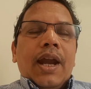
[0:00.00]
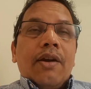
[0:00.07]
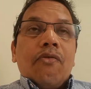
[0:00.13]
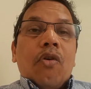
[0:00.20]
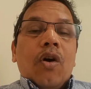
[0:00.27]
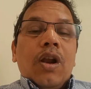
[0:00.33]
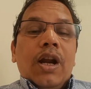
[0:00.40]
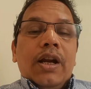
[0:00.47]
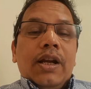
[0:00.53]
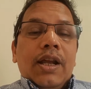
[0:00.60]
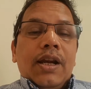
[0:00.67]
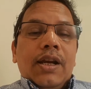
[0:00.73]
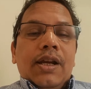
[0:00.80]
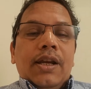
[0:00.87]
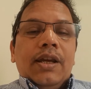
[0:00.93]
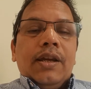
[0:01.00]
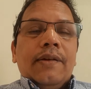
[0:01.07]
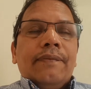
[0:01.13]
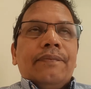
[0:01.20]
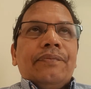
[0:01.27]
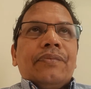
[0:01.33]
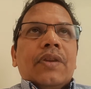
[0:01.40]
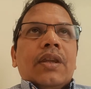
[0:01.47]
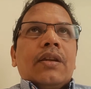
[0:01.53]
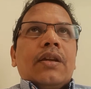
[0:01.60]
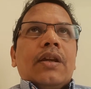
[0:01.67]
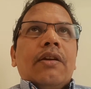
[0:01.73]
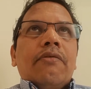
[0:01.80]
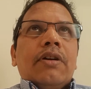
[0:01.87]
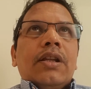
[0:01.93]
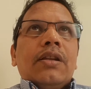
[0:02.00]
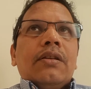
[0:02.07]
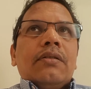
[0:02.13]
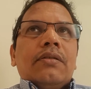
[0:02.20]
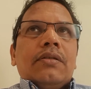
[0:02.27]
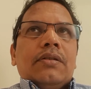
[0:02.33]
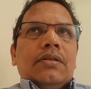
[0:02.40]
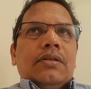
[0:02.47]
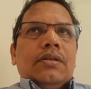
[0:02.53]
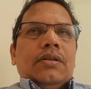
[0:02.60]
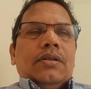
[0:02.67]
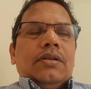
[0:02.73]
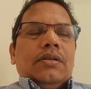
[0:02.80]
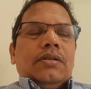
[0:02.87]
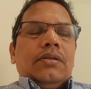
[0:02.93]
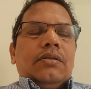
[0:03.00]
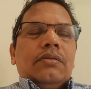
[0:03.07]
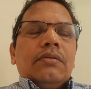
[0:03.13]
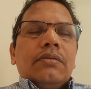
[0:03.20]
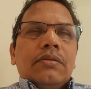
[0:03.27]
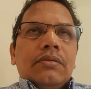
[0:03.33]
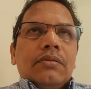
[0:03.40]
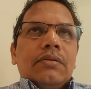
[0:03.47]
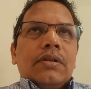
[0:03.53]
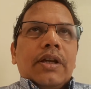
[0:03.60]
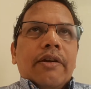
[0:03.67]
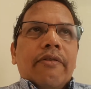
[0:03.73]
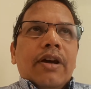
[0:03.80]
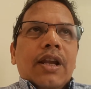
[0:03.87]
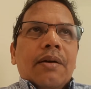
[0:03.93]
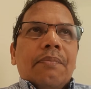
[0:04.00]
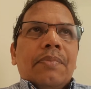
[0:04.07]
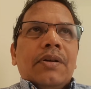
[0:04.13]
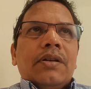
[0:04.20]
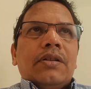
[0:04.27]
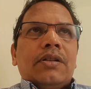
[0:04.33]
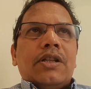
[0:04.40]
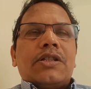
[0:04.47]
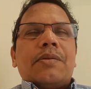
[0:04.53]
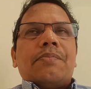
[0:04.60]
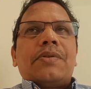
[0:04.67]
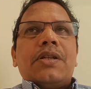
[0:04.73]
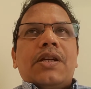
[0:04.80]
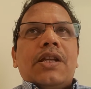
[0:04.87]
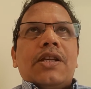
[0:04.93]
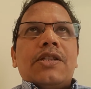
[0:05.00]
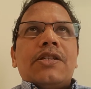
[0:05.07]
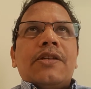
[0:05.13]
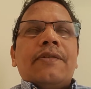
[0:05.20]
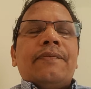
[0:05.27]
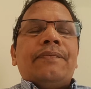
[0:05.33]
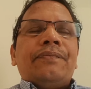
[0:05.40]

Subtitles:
and voluntarily given up the subsidies.